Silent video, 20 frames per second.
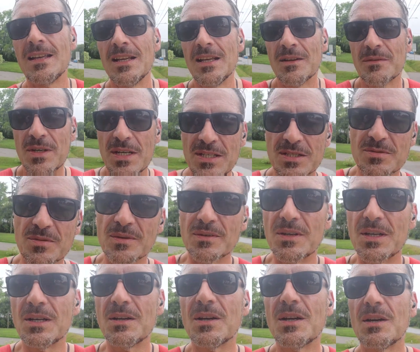rinse,
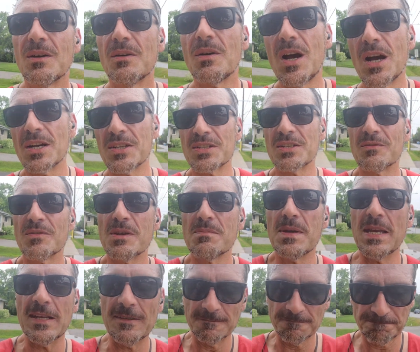wash, and
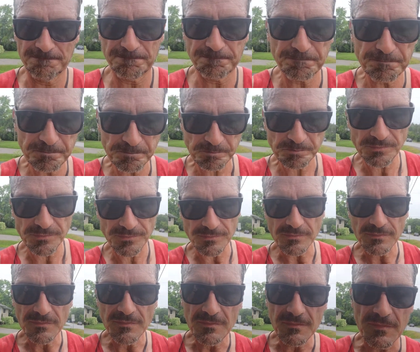repeat.
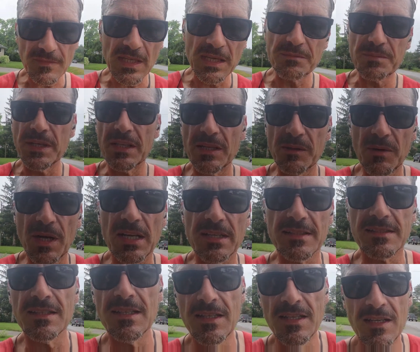It really
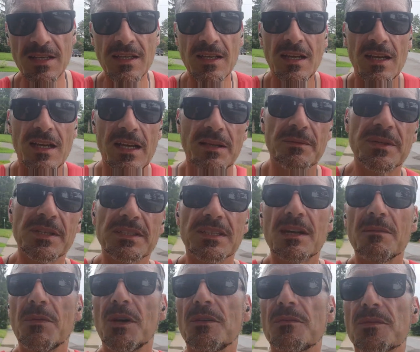was. I would
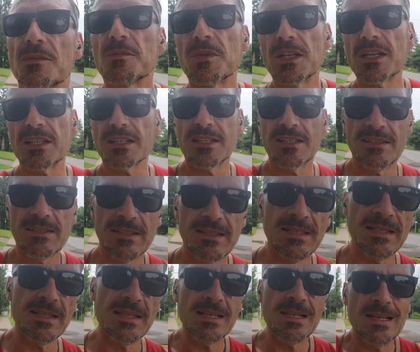come home from work,
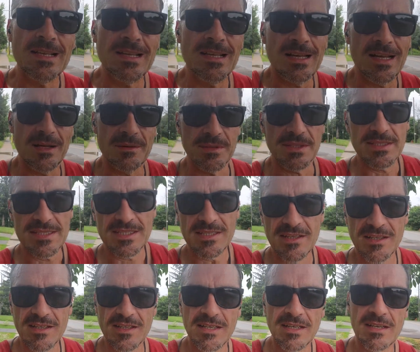I would
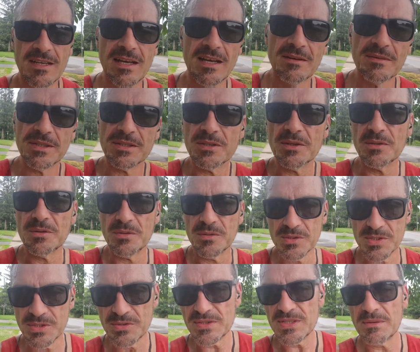go
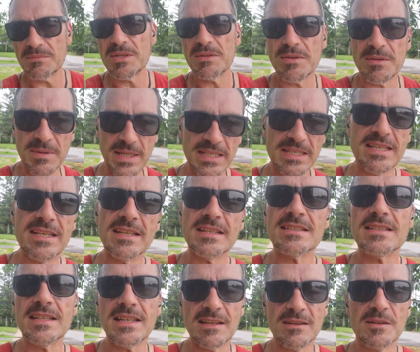do something with my kids.
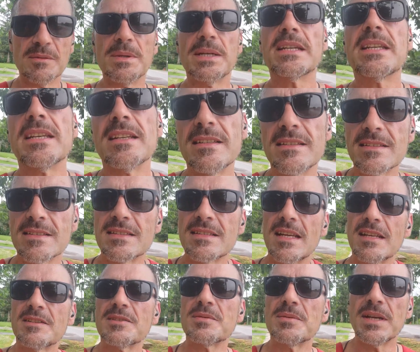I get all my kids
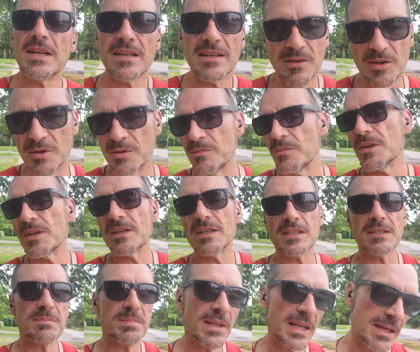saturated,
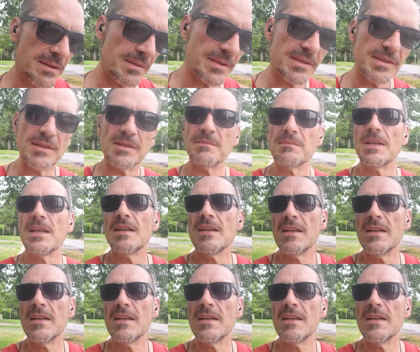homework, play with them,